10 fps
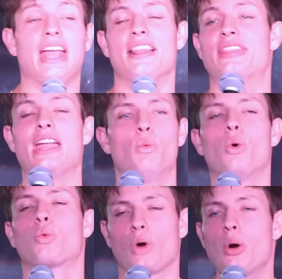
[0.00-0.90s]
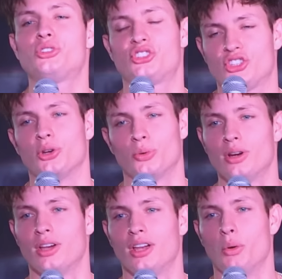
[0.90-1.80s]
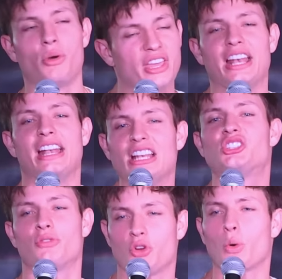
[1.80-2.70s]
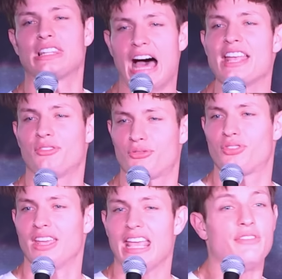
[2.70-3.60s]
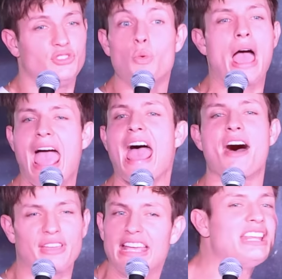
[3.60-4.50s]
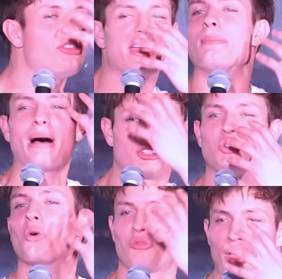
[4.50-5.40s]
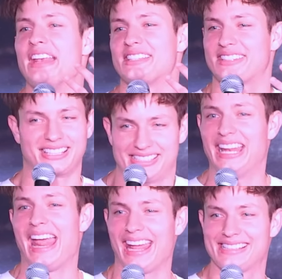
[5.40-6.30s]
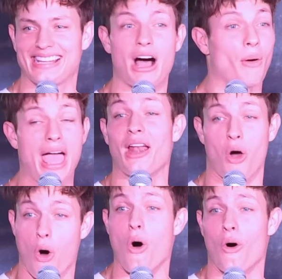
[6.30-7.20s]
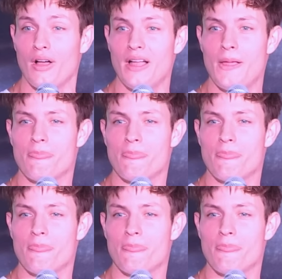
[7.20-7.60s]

and they will roast you within an inch of your life if you have anything about your face that stands out at all.